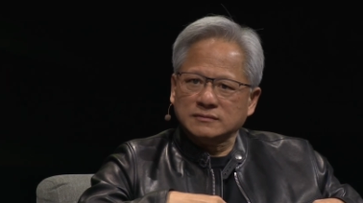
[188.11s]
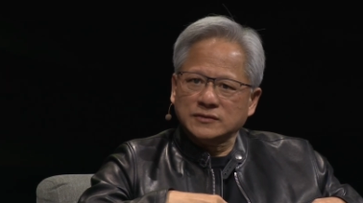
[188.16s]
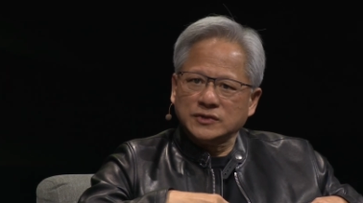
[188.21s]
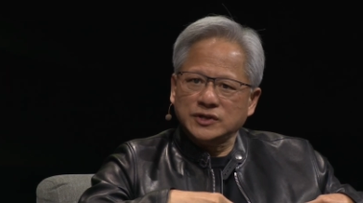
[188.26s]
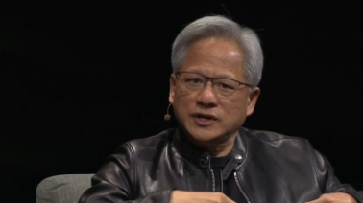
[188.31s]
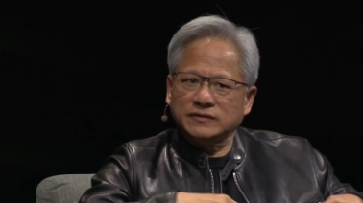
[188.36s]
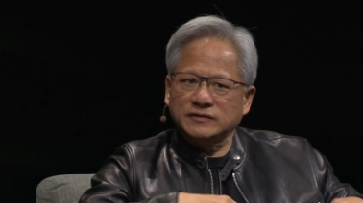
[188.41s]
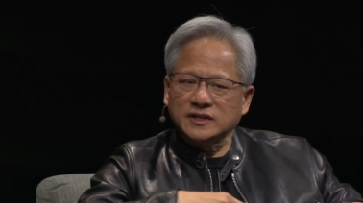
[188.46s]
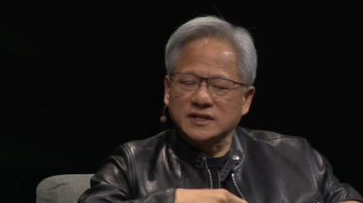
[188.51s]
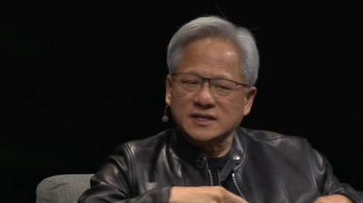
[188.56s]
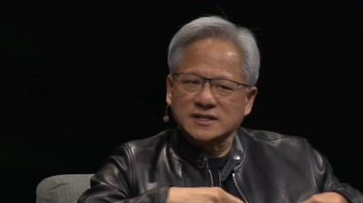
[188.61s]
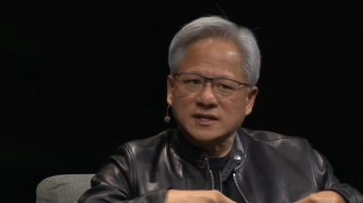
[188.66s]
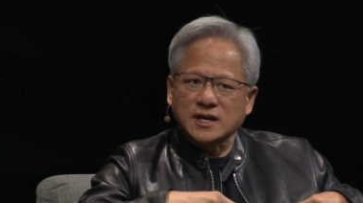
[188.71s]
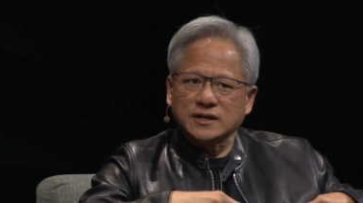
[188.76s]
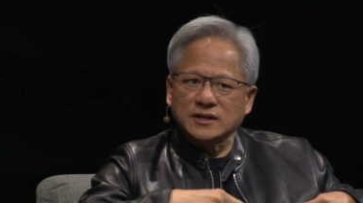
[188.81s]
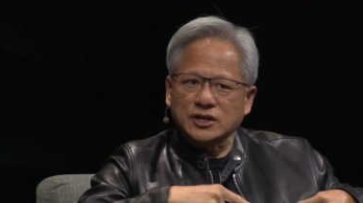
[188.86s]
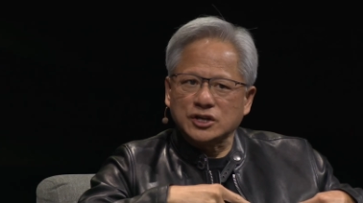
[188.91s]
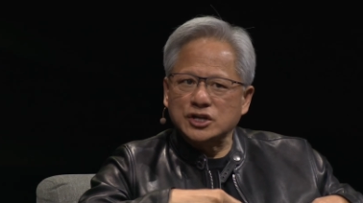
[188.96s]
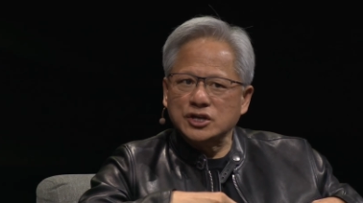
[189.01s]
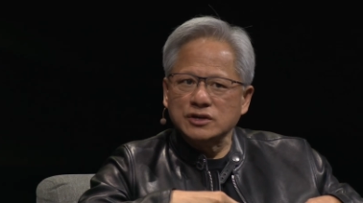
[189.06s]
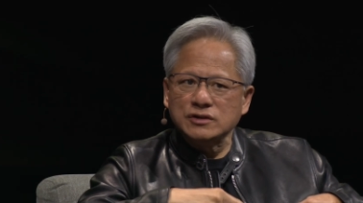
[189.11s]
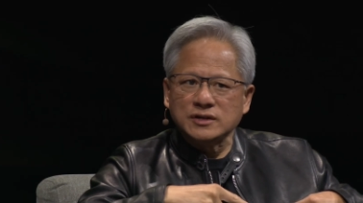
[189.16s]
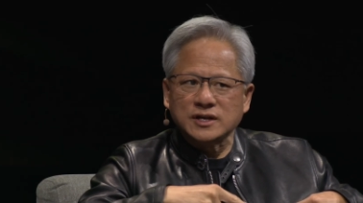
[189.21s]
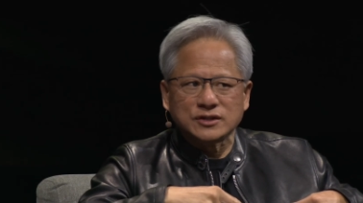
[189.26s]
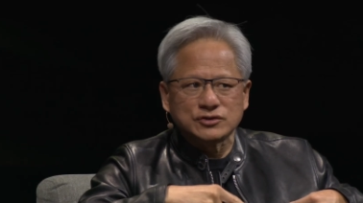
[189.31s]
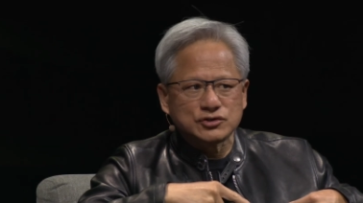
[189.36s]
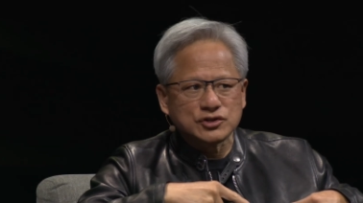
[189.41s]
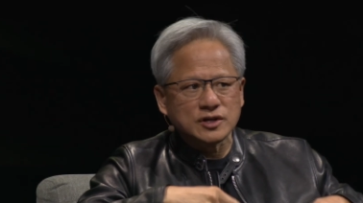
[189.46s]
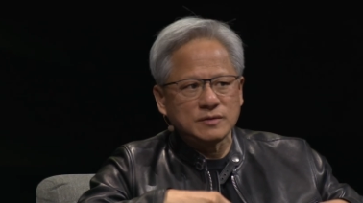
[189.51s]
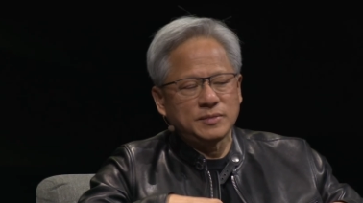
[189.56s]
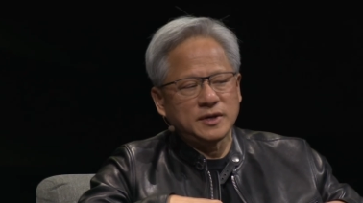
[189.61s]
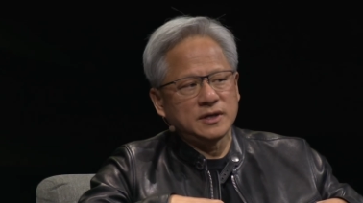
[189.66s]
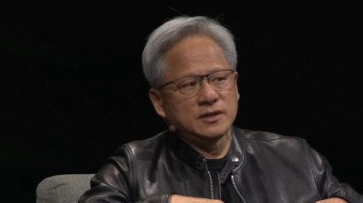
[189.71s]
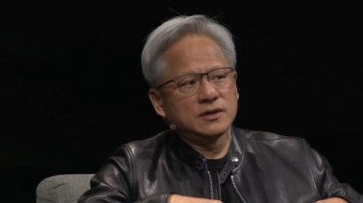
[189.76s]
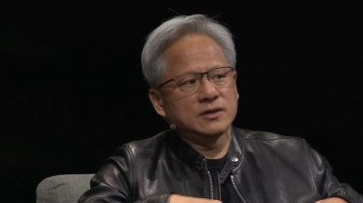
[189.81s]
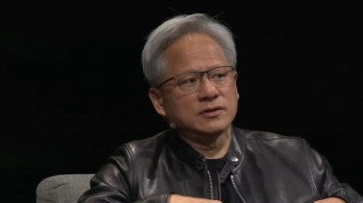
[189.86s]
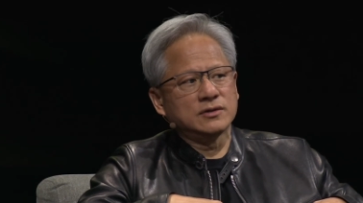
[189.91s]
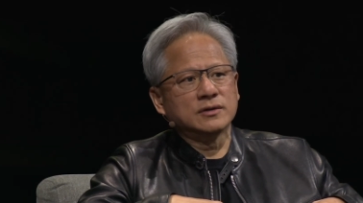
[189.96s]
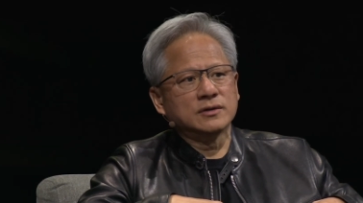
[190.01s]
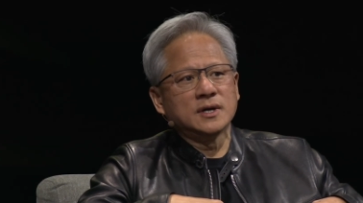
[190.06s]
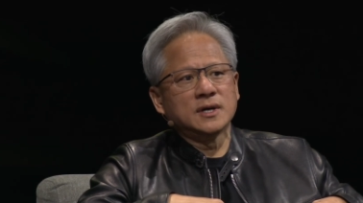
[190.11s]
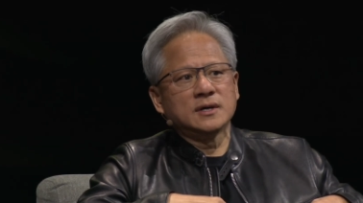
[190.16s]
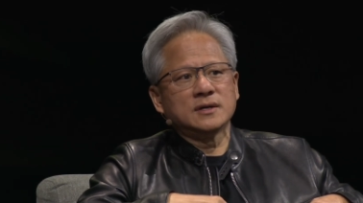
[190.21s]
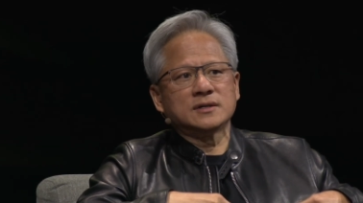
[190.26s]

you have to design the CUDA GPU